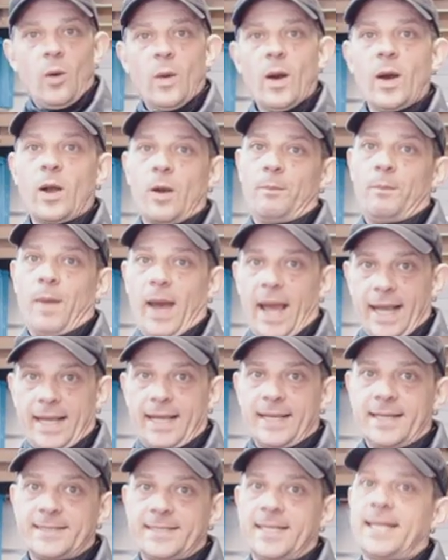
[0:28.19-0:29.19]
Welcome
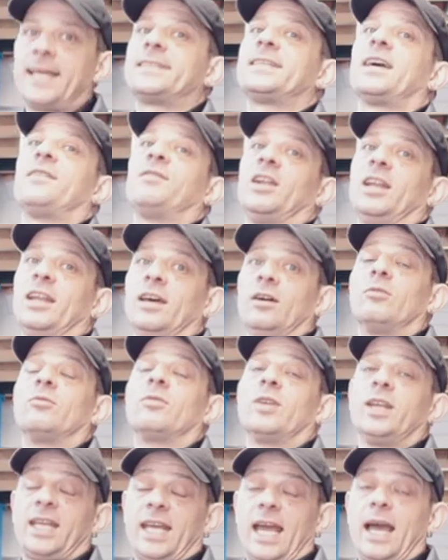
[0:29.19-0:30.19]
back. So let's have a little
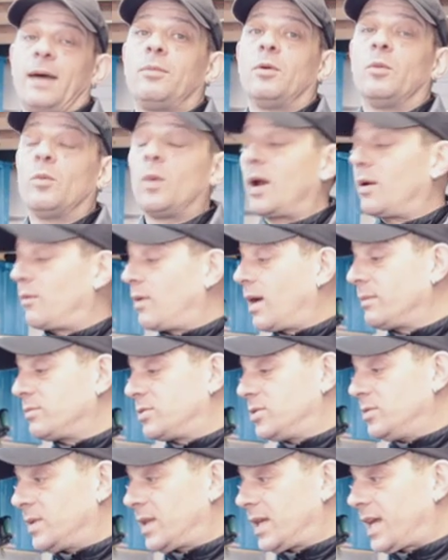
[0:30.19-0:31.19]
recap on where we're up
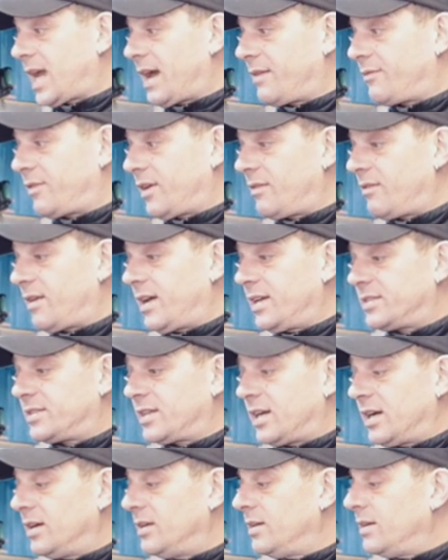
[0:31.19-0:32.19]
to with the Cafe
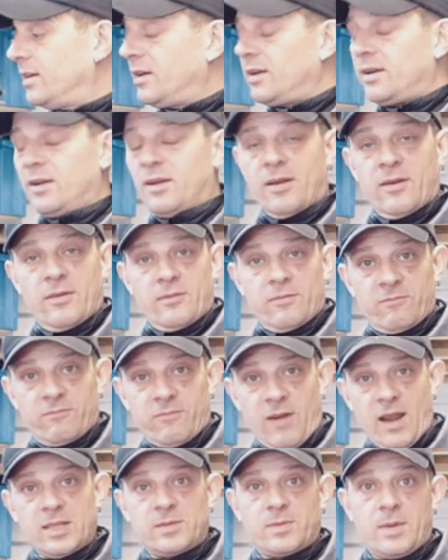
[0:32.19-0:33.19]
Racer.
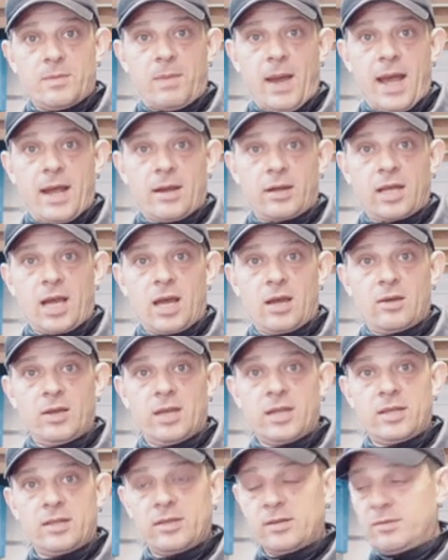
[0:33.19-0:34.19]
Brain's been powder
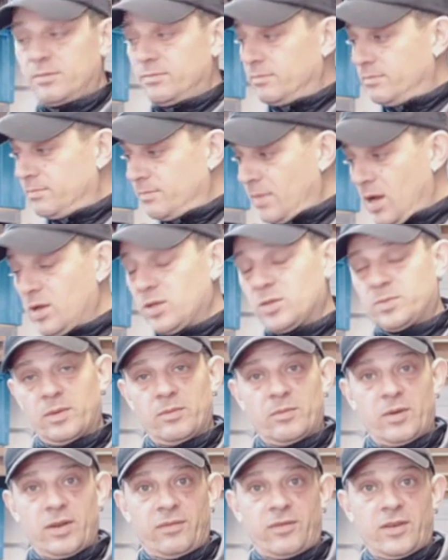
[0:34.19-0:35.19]
coated, motor's
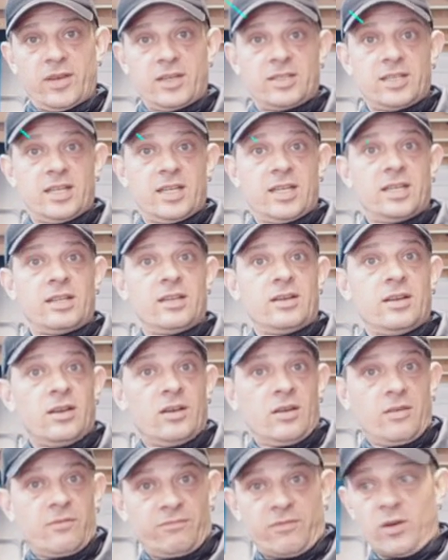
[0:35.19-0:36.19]
been refitted,
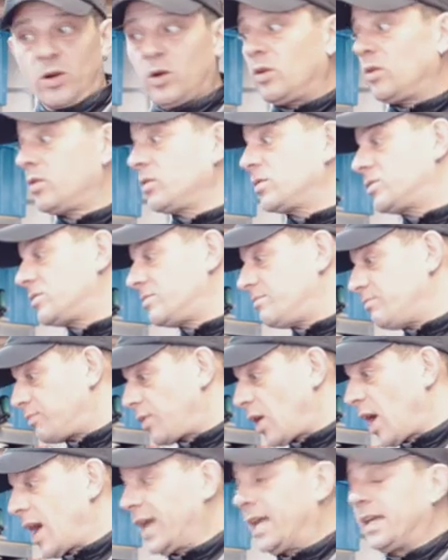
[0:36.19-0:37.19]
forks,
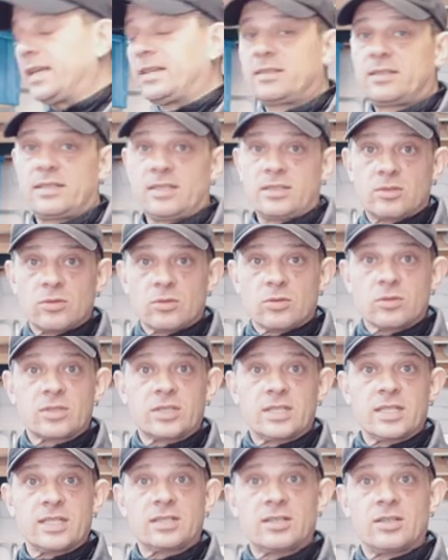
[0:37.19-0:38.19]
brakes,
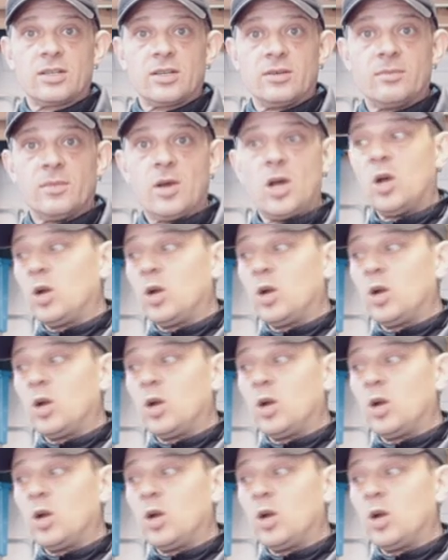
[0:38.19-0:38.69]
exhaust system,